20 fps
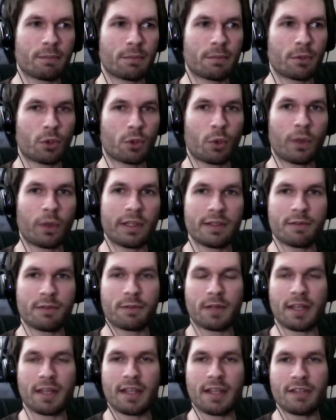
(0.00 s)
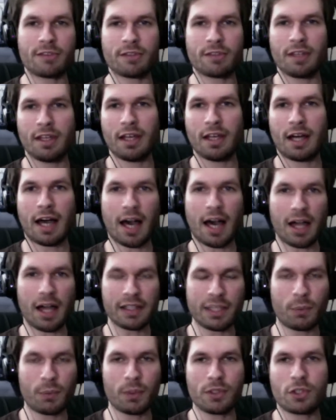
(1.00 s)
coined the phrase
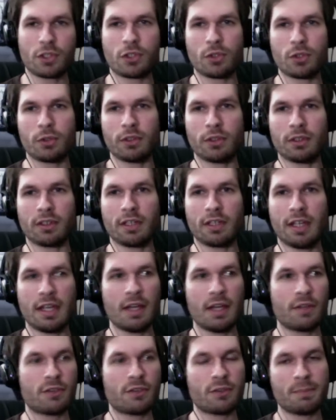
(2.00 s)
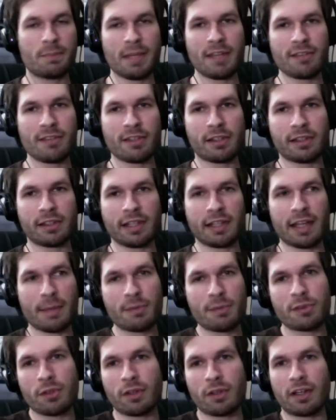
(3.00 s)
Hollywood shooter, which is basically,
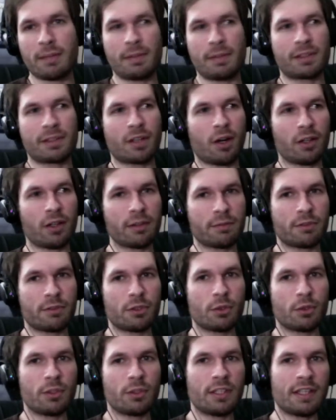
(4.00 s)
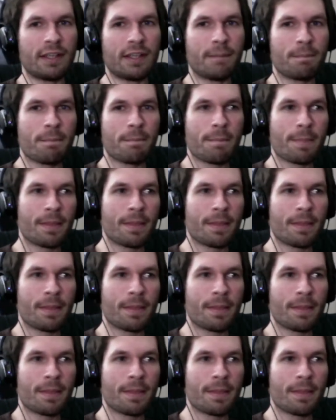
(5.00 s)
I'm sorry, but Call of Duty